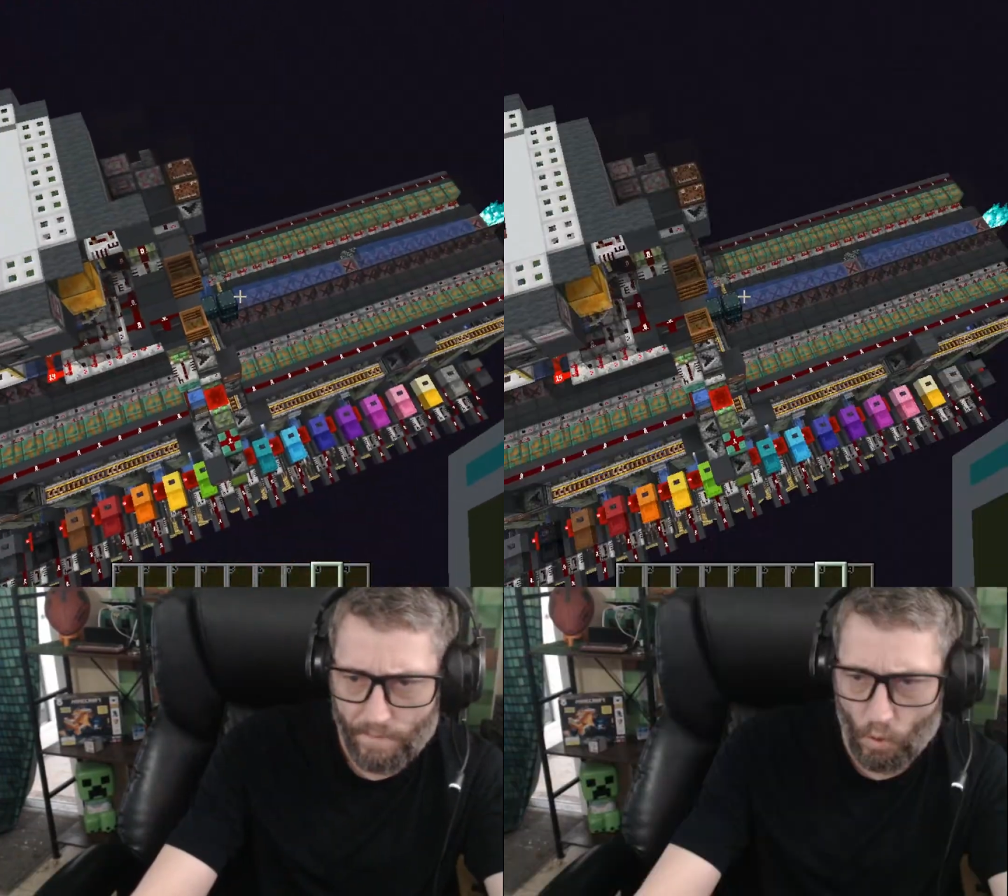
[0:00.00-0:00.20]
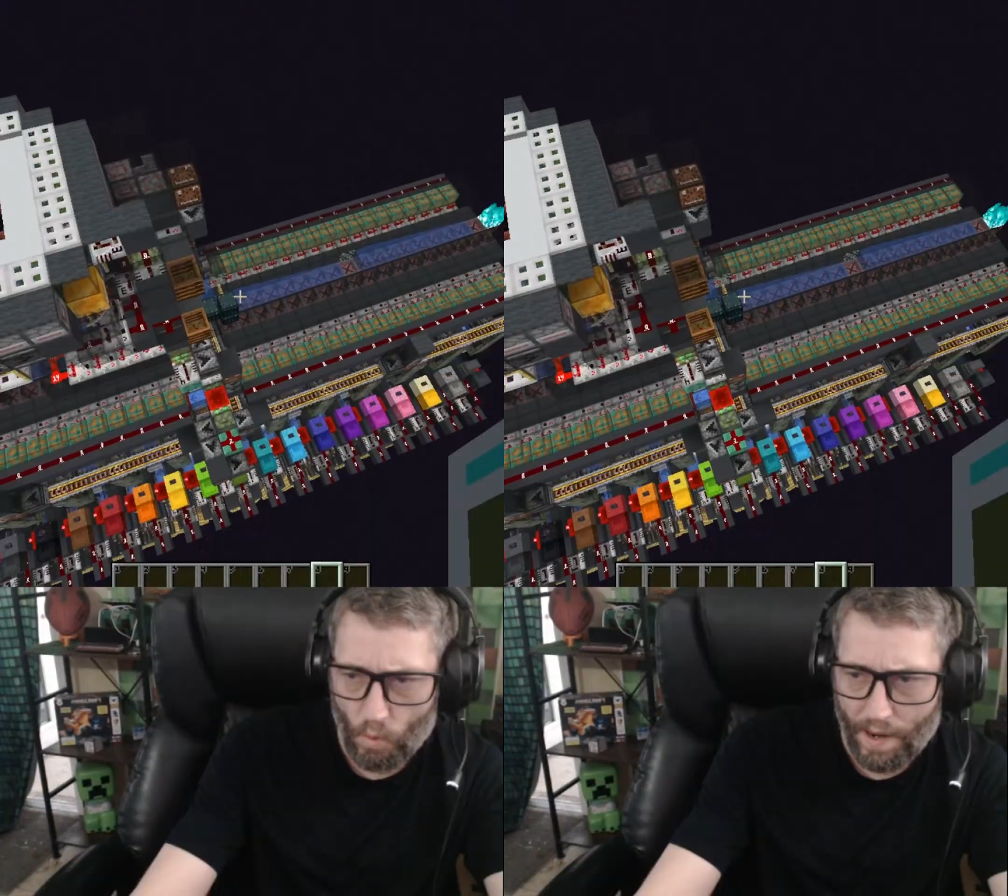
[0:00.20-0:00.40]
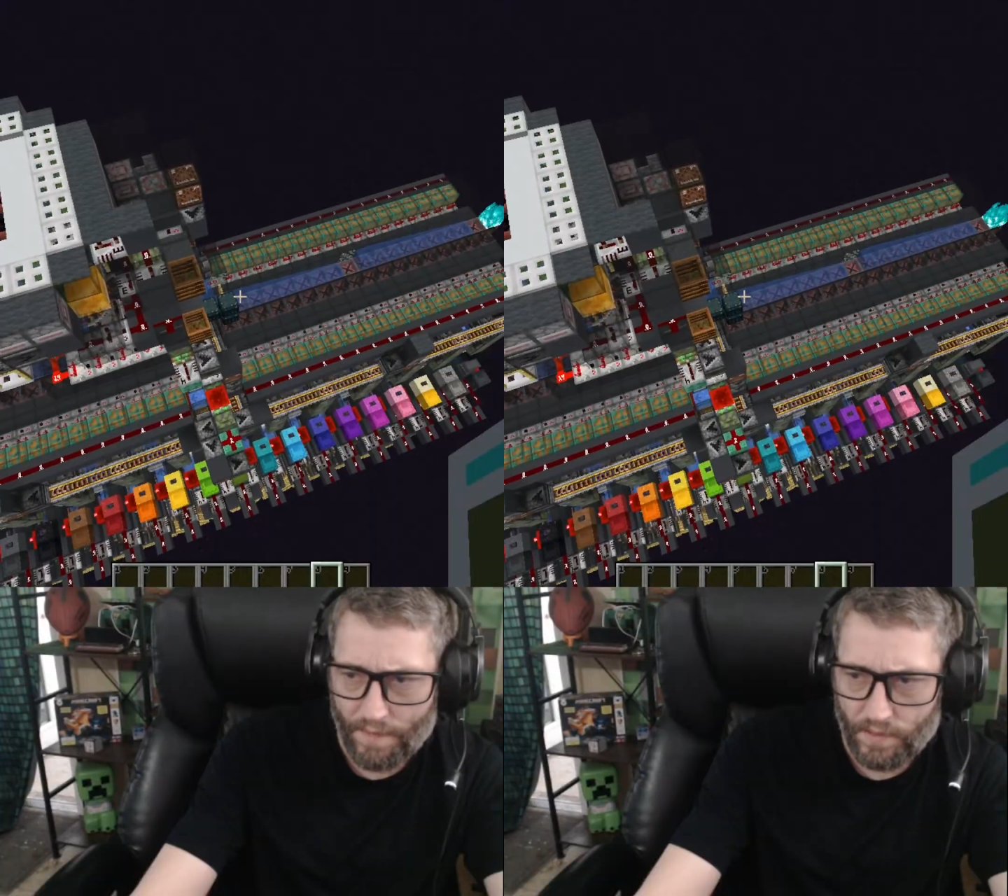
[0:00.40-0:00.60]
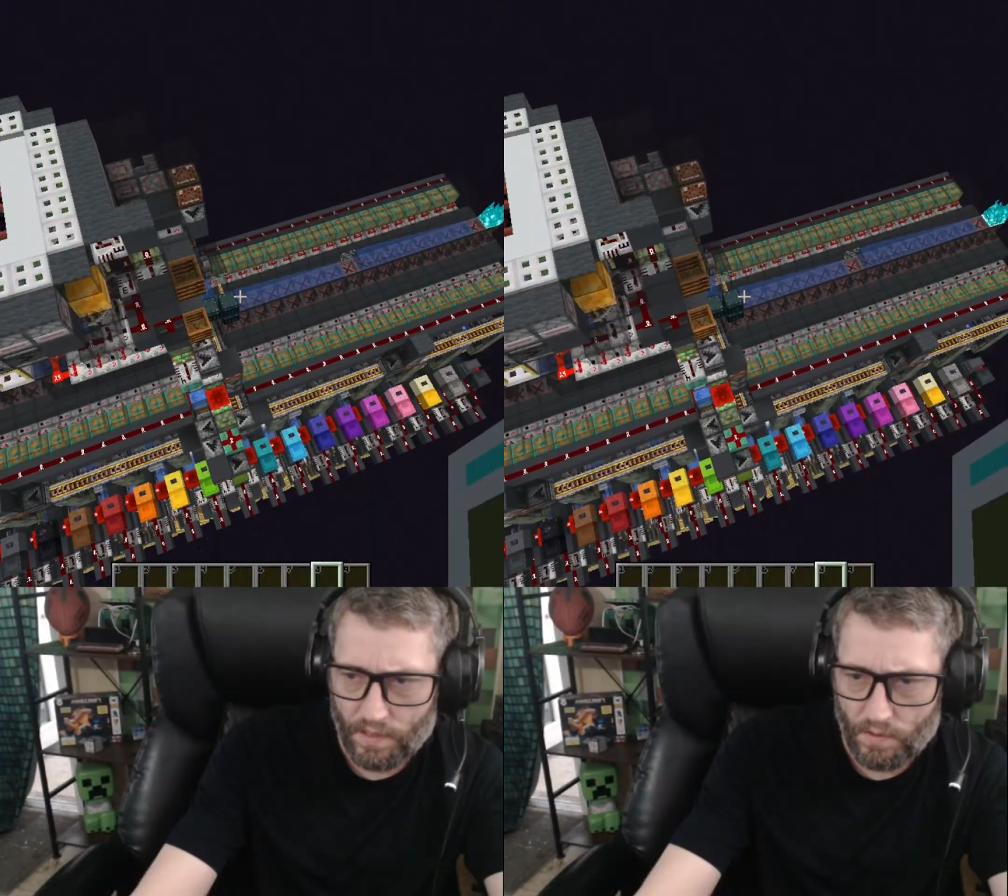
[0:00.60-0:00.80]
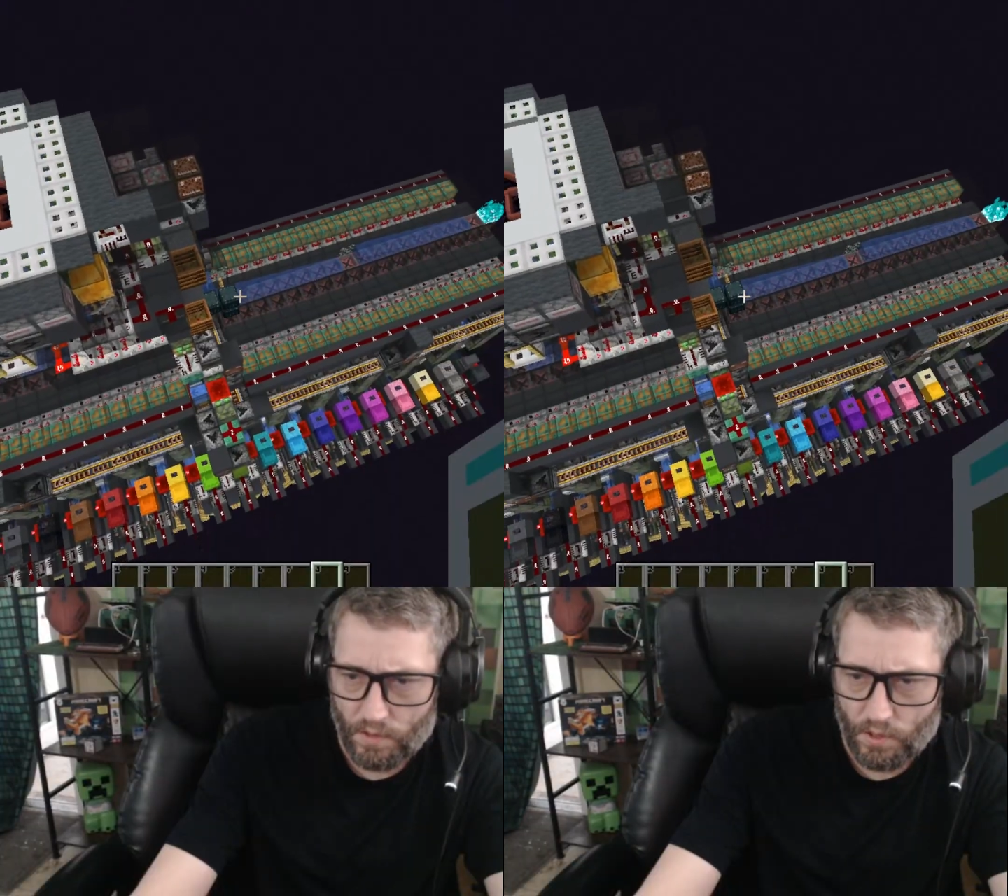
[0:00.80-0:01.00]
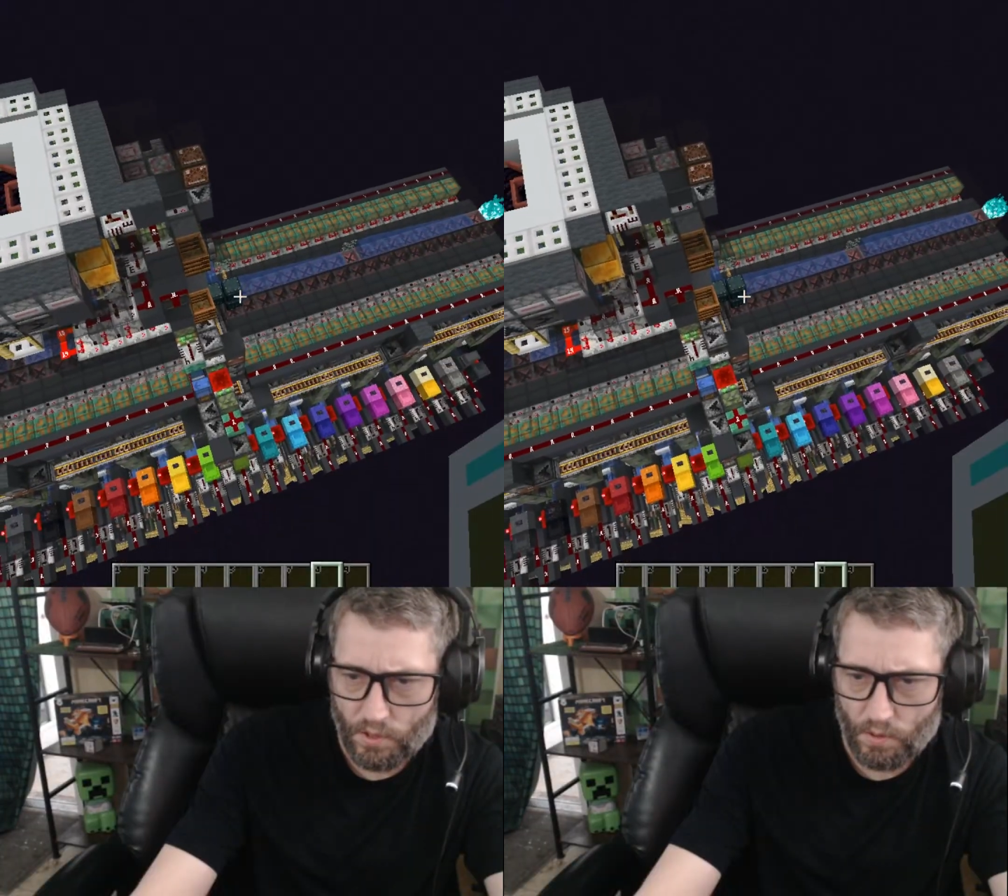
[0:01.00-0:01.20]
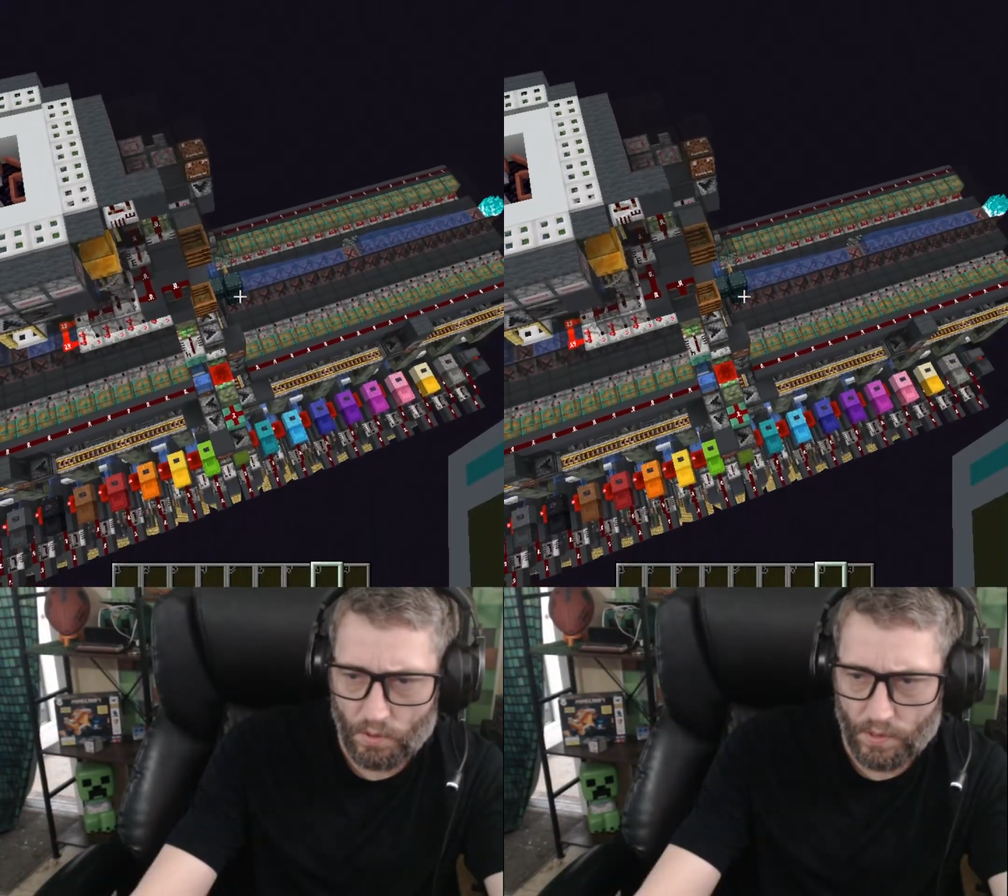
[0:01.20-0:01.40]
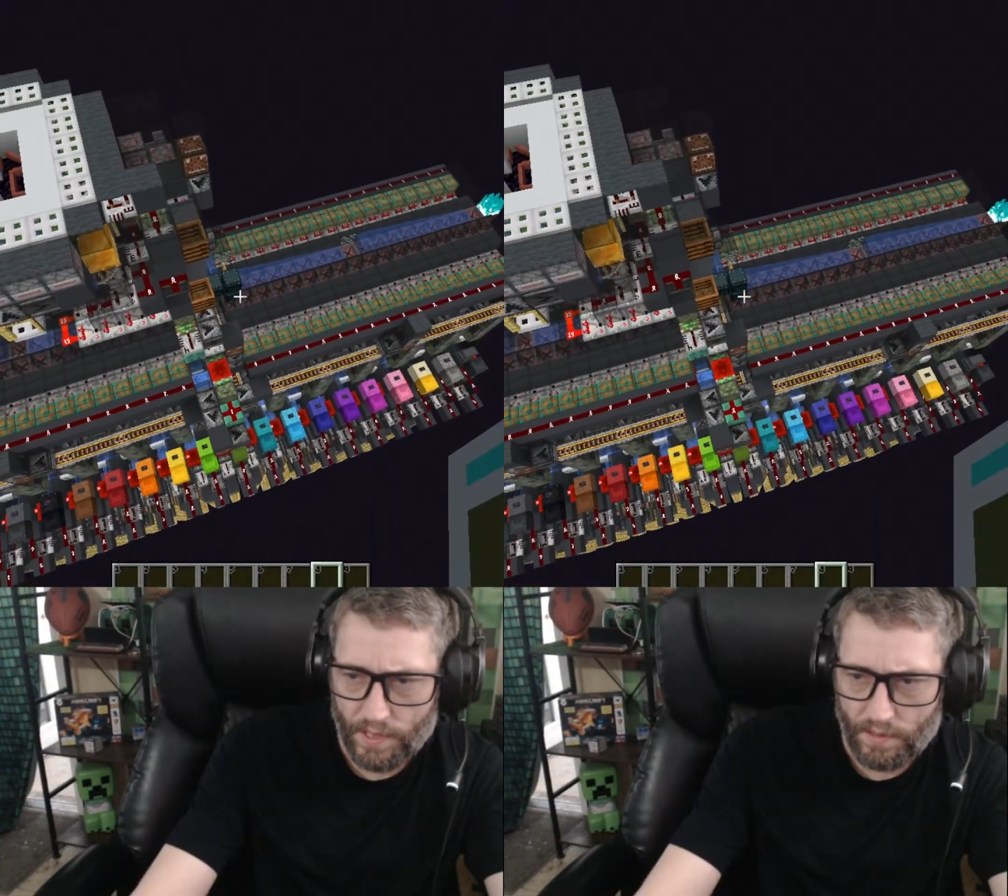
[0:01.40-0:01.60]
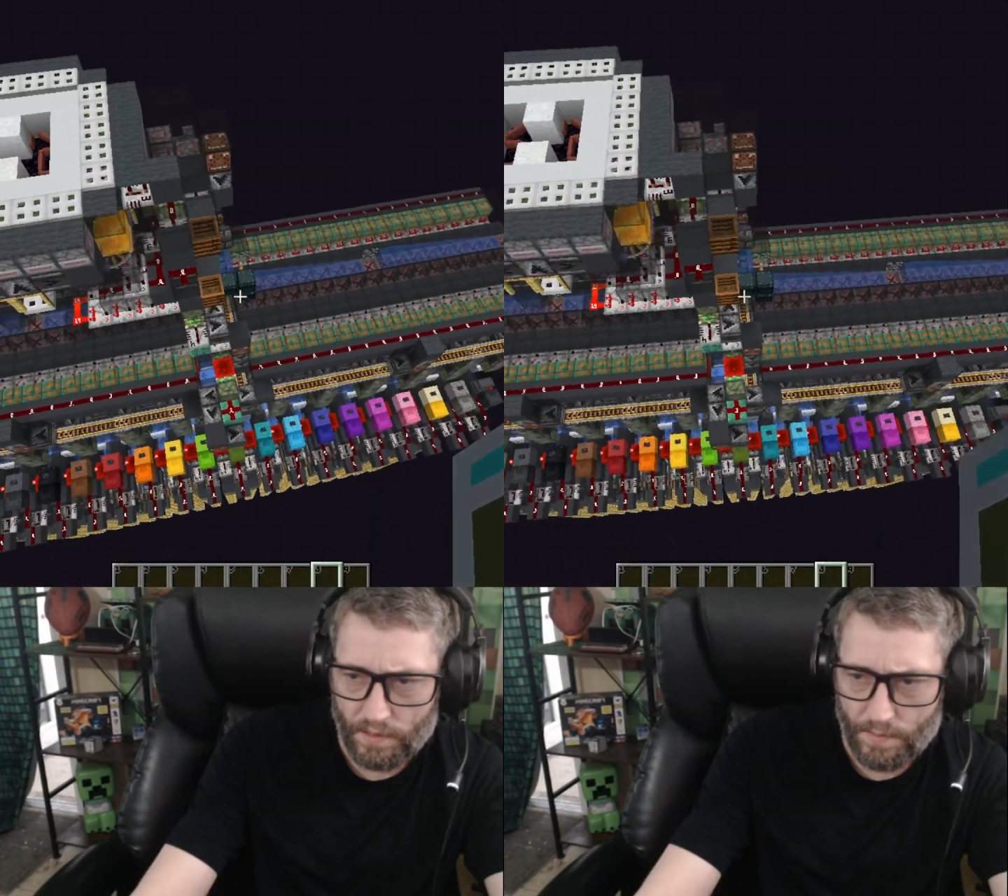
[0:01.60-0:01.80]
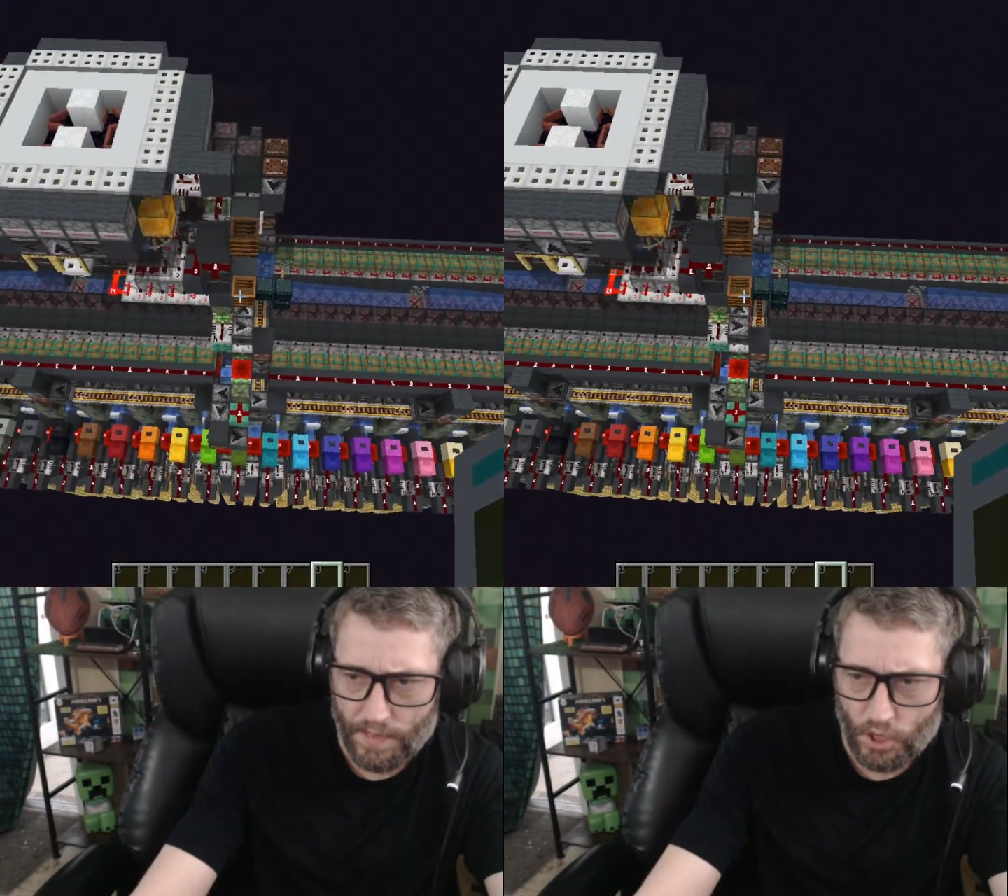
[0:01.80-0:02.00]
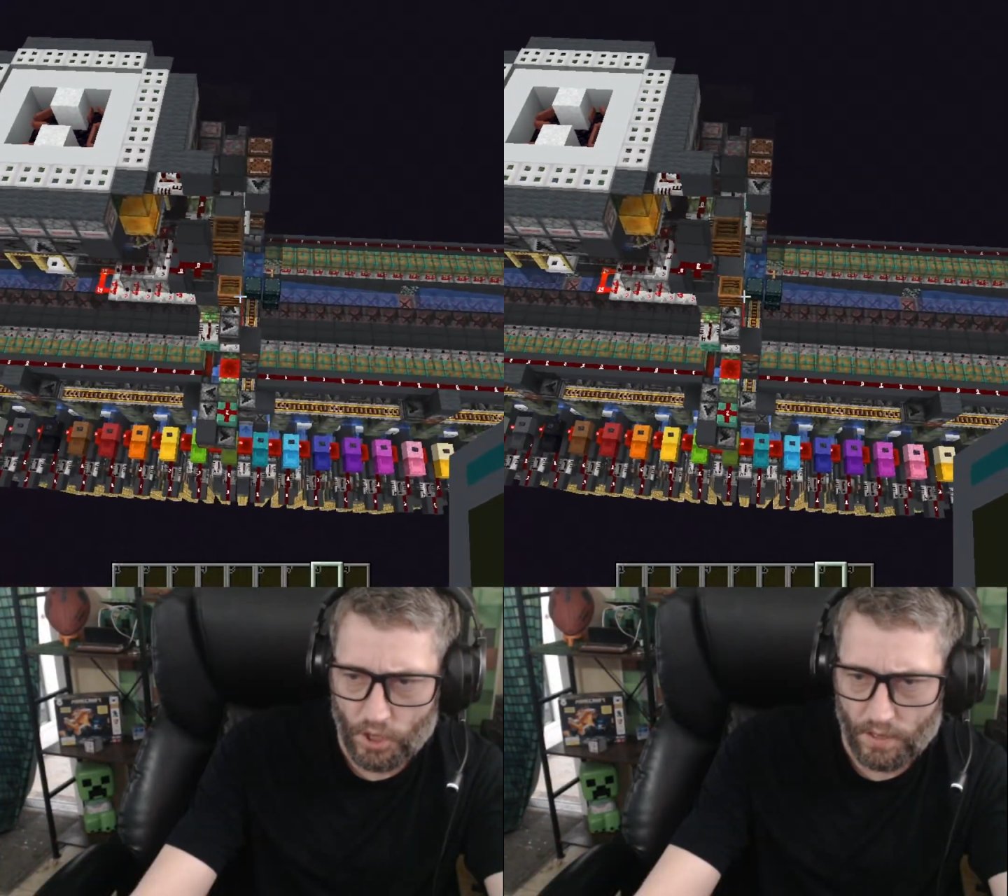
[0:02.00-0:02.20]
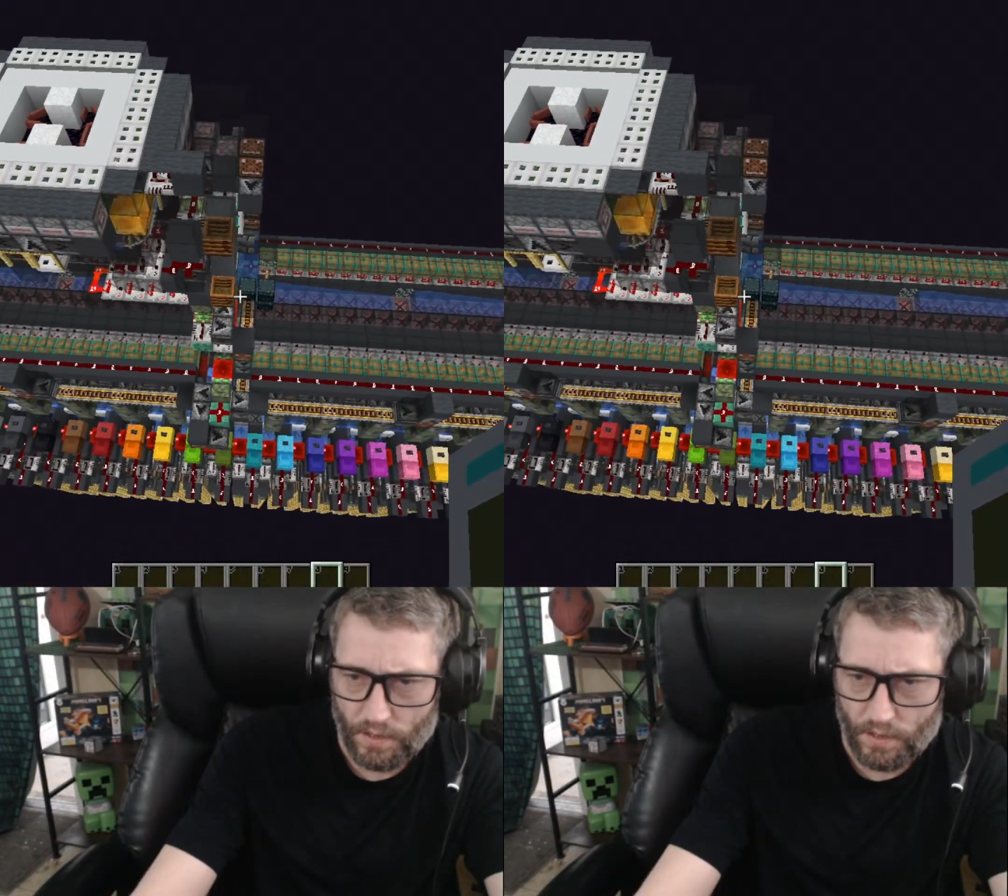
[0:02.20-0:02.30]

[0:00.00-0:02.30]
I have to go to the other dimension.